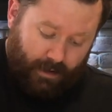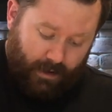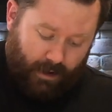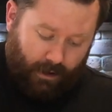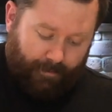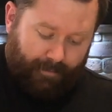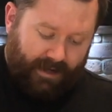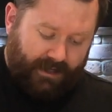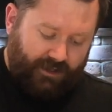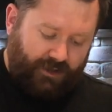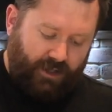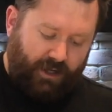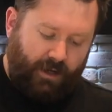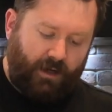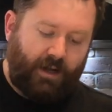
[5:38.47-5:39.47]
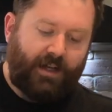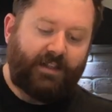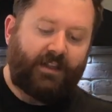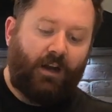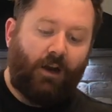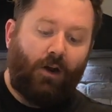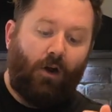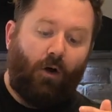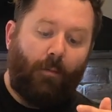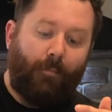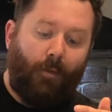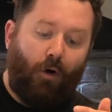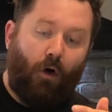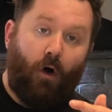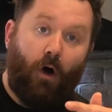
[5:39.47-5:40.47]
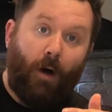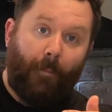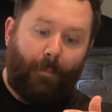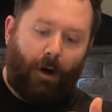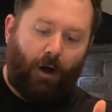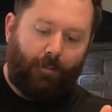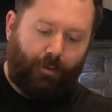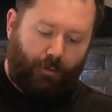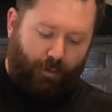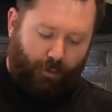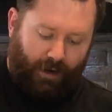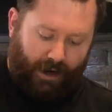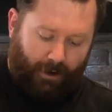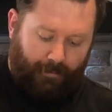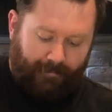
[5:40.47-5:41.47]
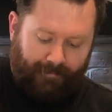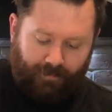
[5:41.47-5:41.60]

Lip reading: Our mixture is a lot more pipeable now.